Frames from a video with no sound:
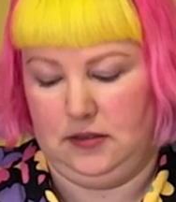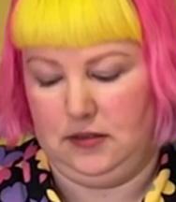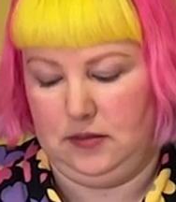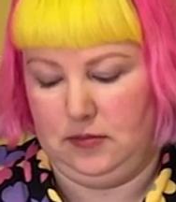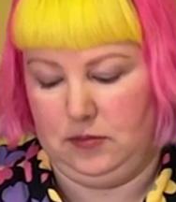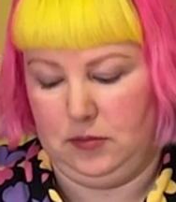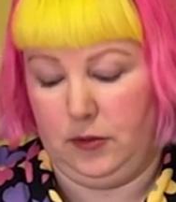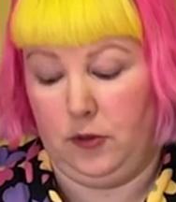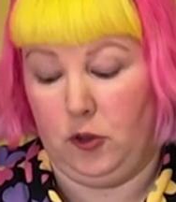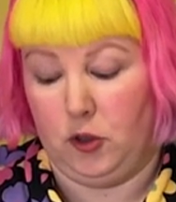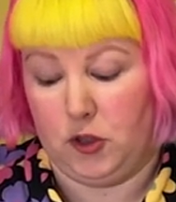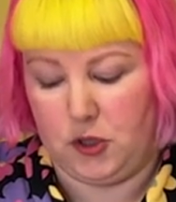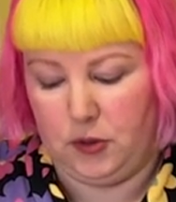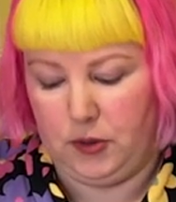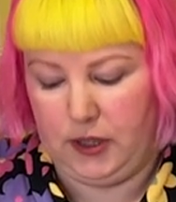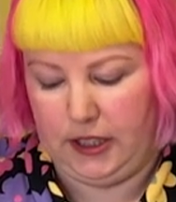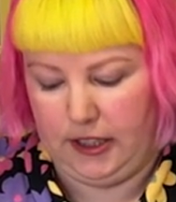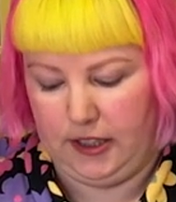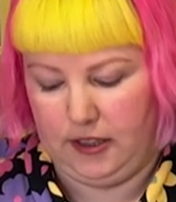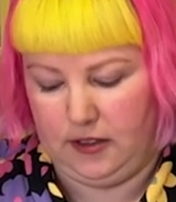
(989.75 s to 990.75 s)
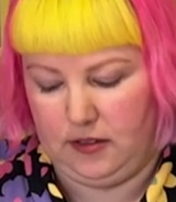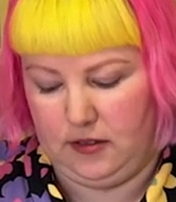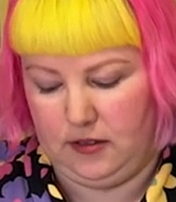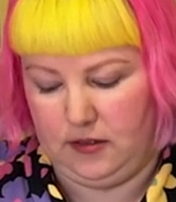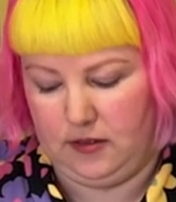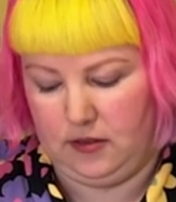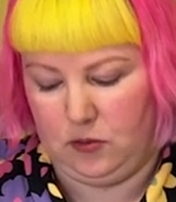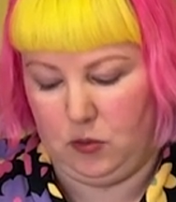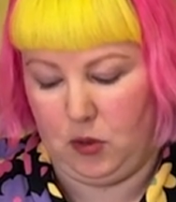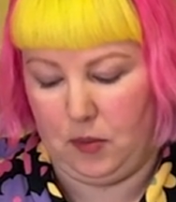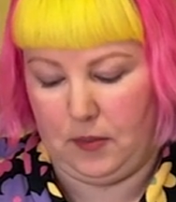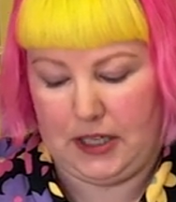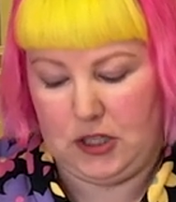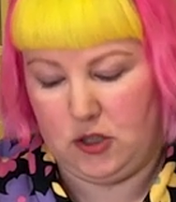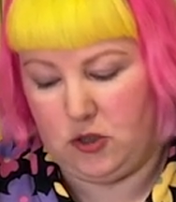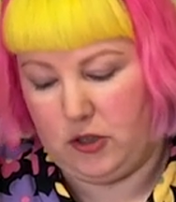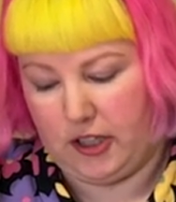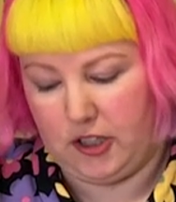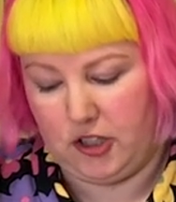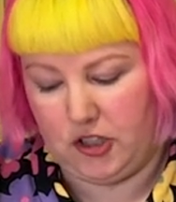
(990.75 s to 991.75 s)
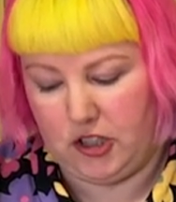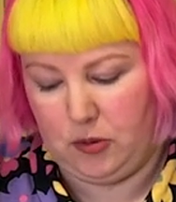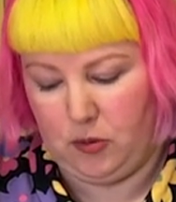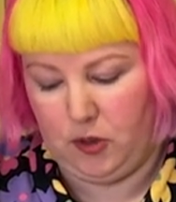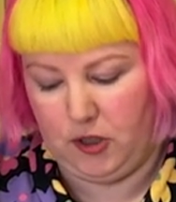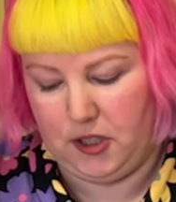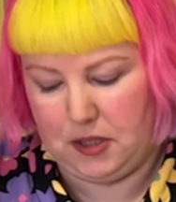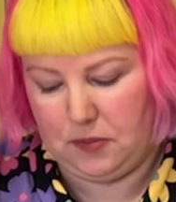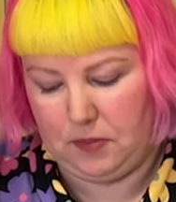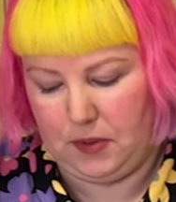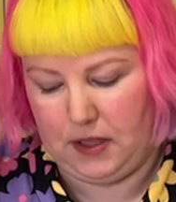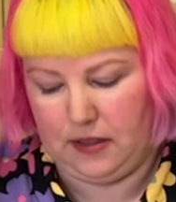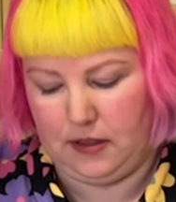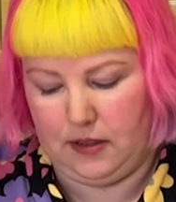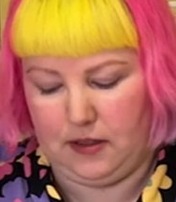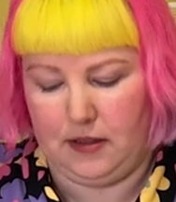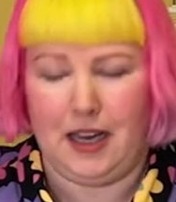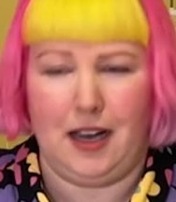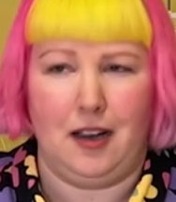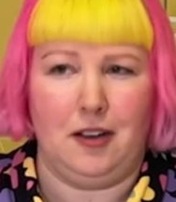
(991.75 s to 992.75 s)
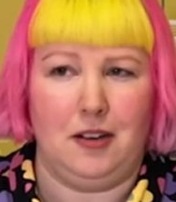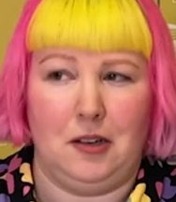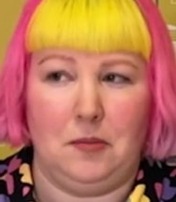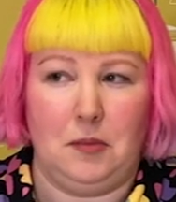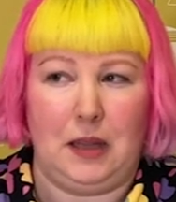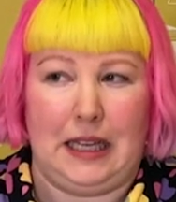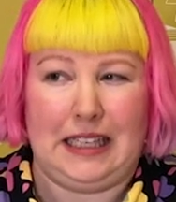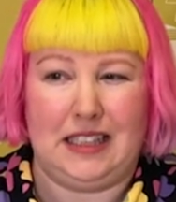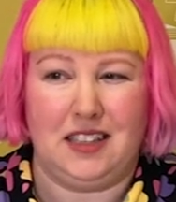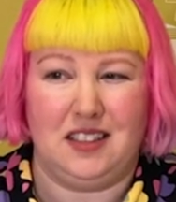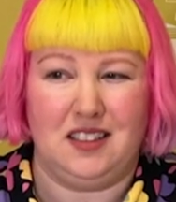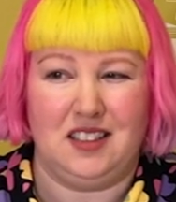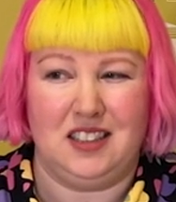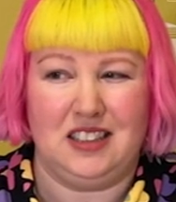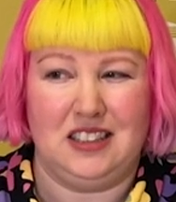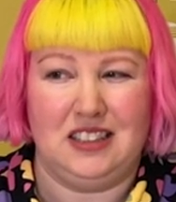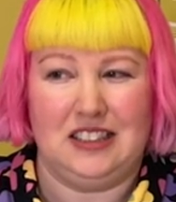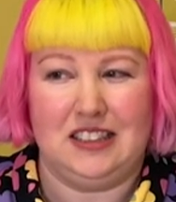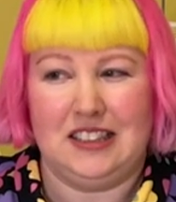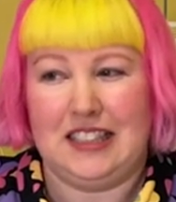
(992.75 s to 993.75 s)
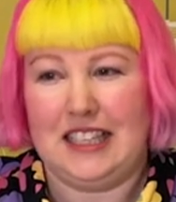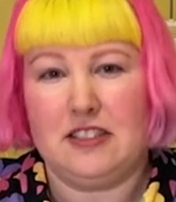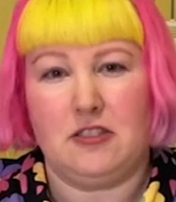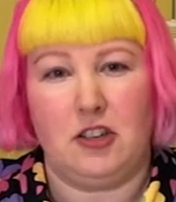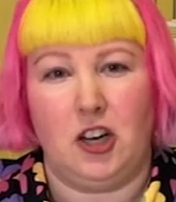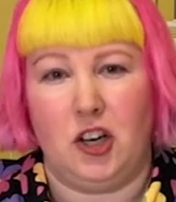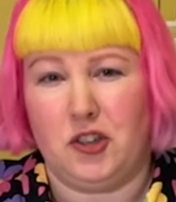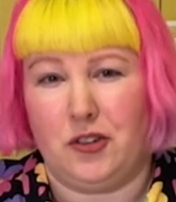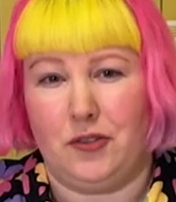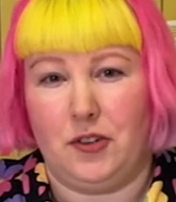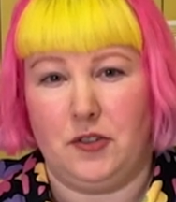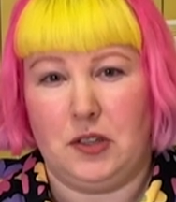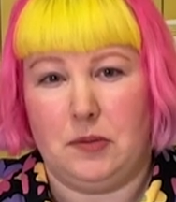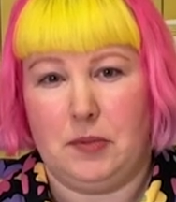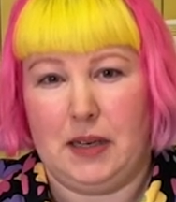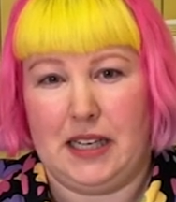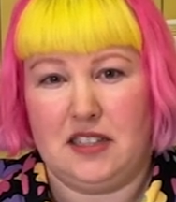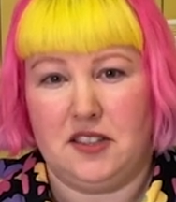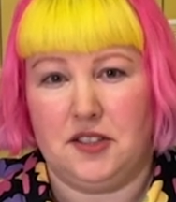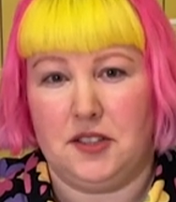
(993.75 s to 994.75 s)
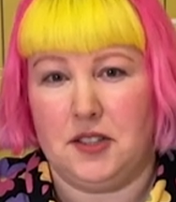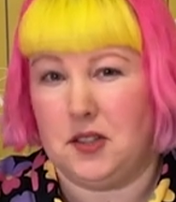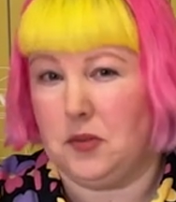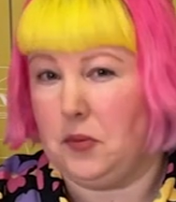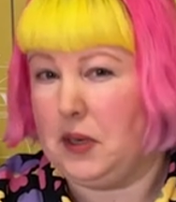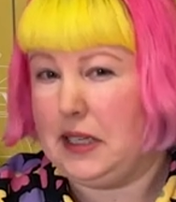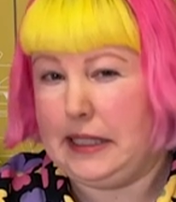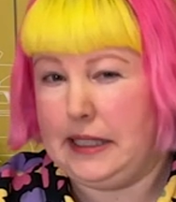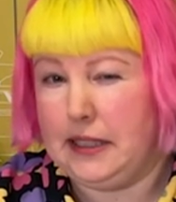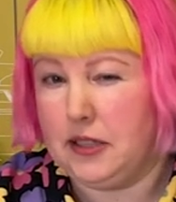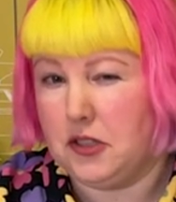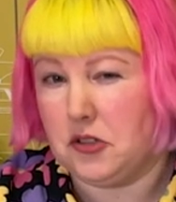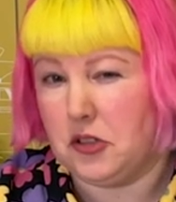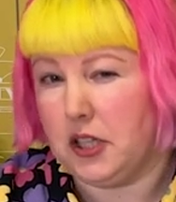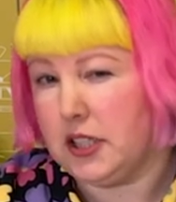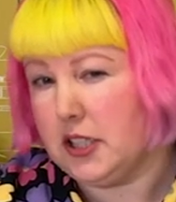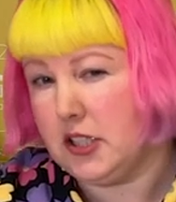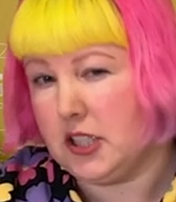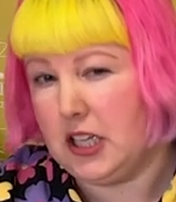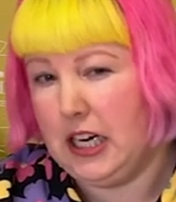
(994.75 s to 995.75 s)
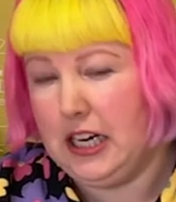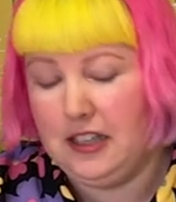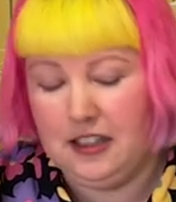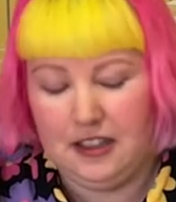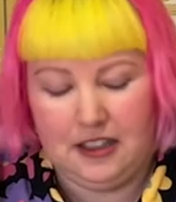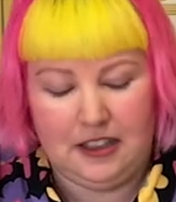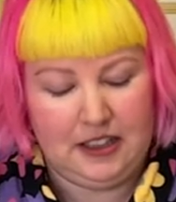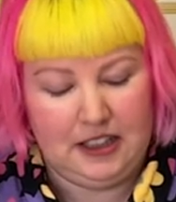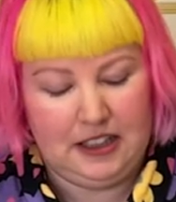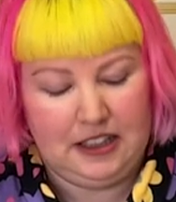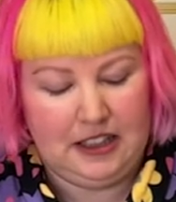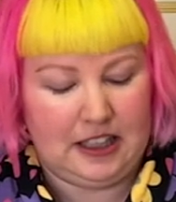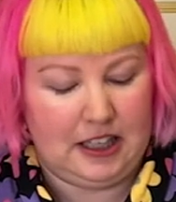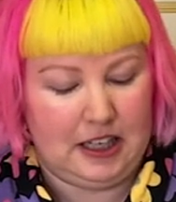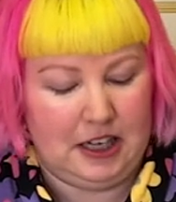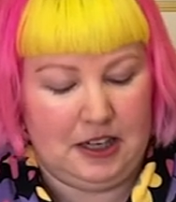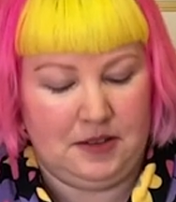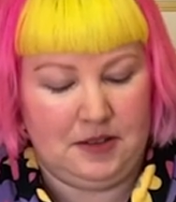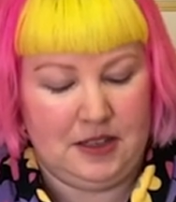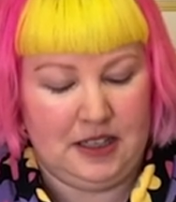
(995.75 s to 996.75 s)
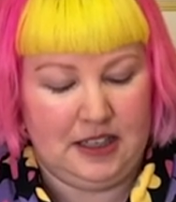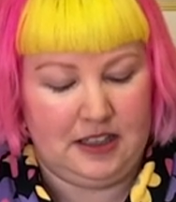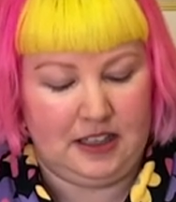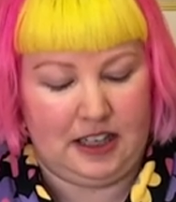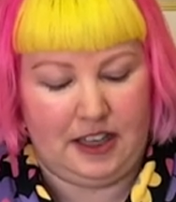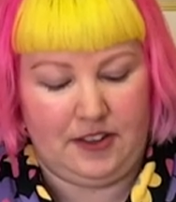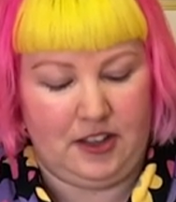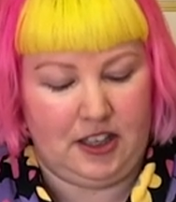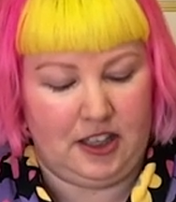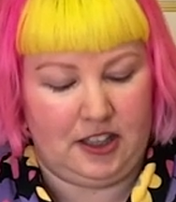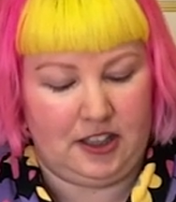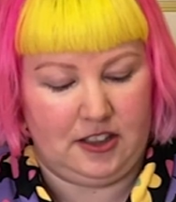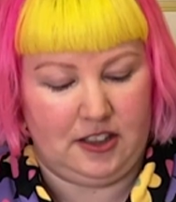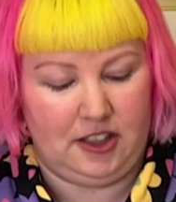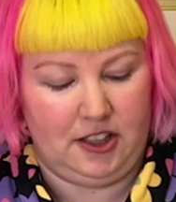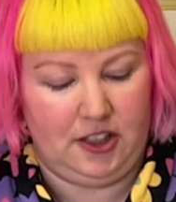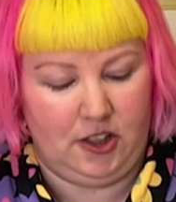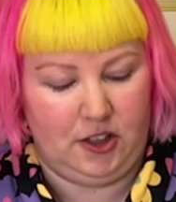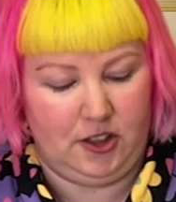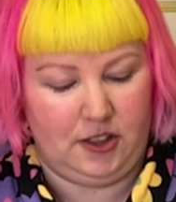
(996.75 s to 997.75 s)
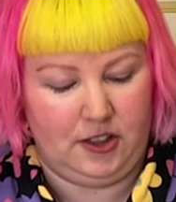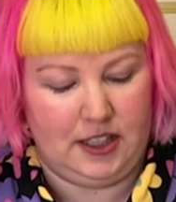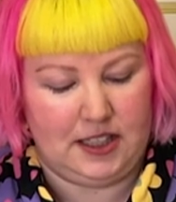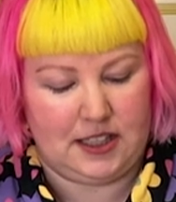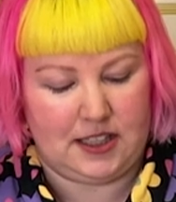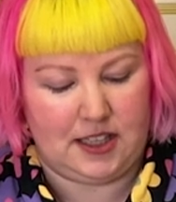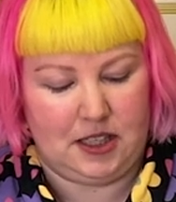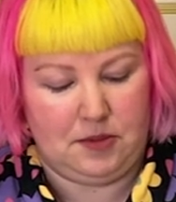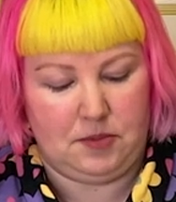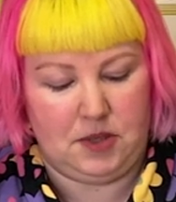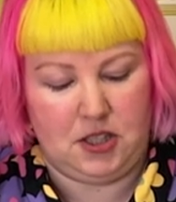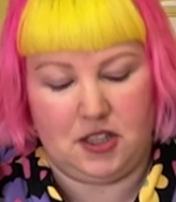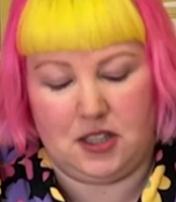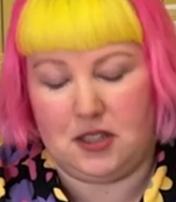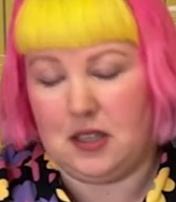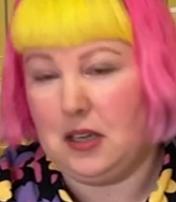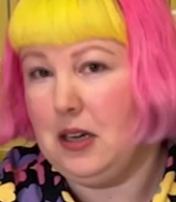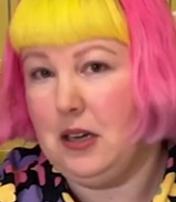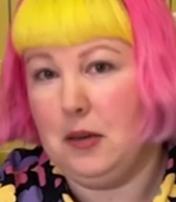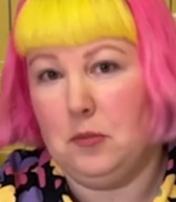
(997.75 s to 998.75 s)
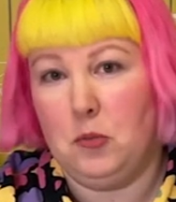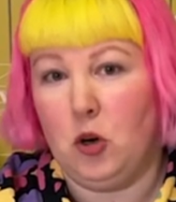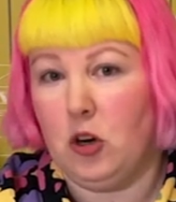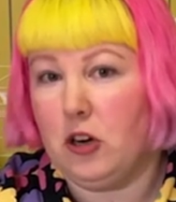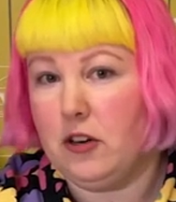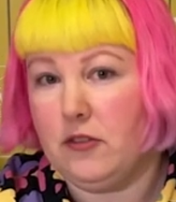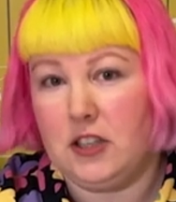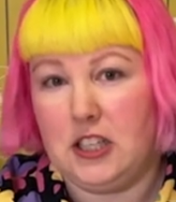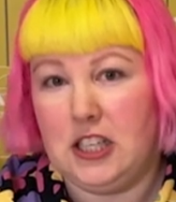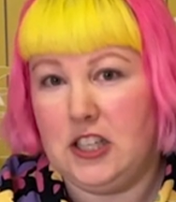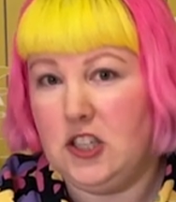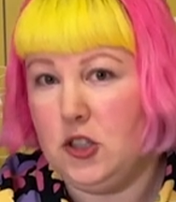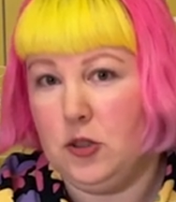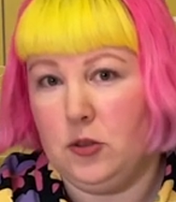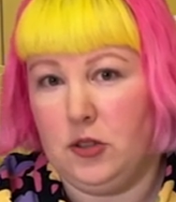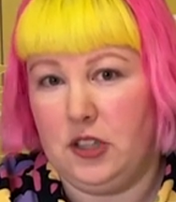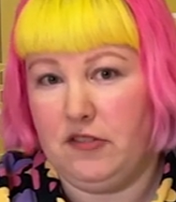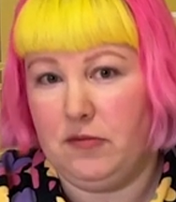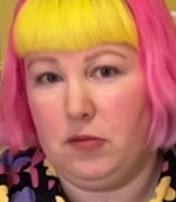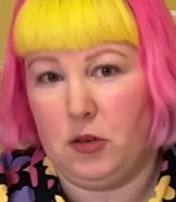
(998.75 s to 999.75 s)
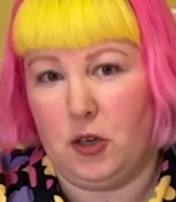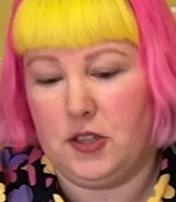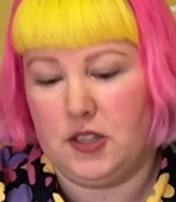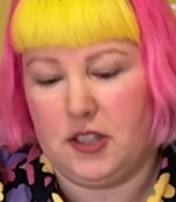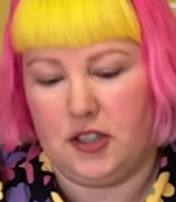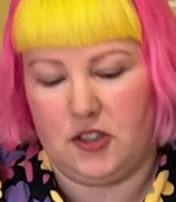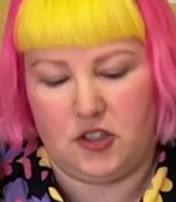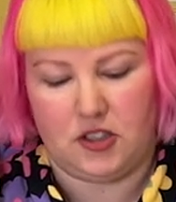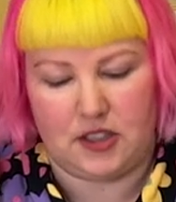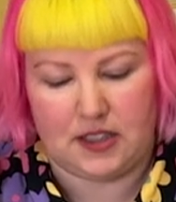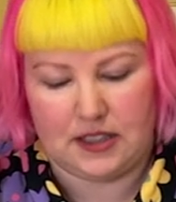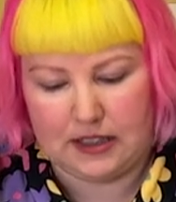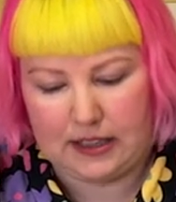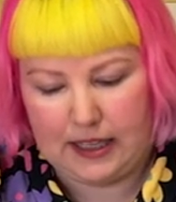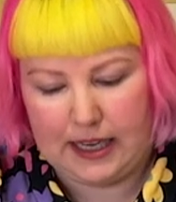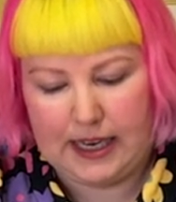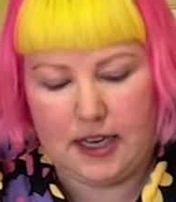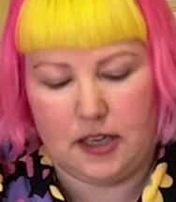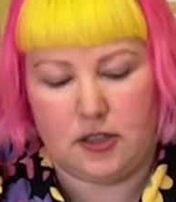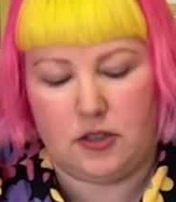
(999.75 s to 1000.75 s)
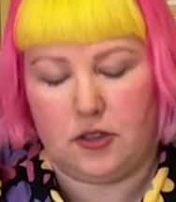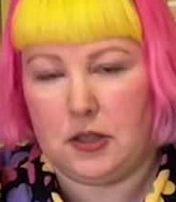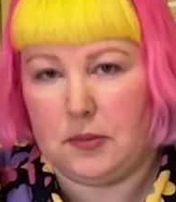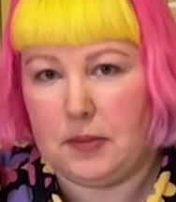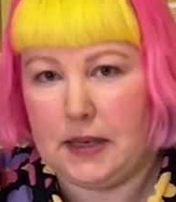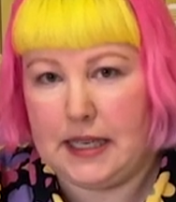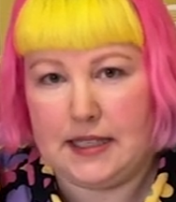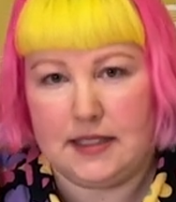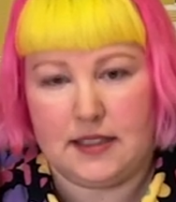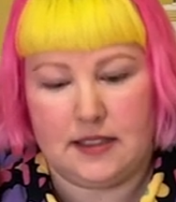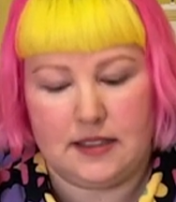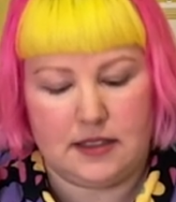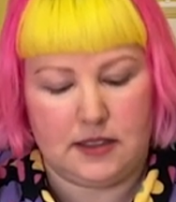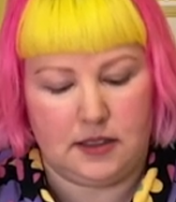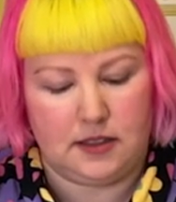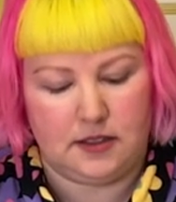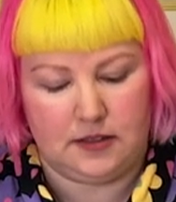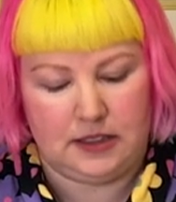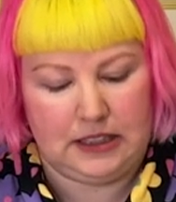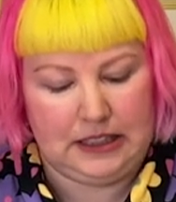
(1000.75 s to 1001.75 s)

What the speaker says: before doing it, what my strategy was, but now I'm like, these are 150 pieces. Do I need a strategy? I think, you know, it's going to be just more of an intuitive process, just lay out all the pieces and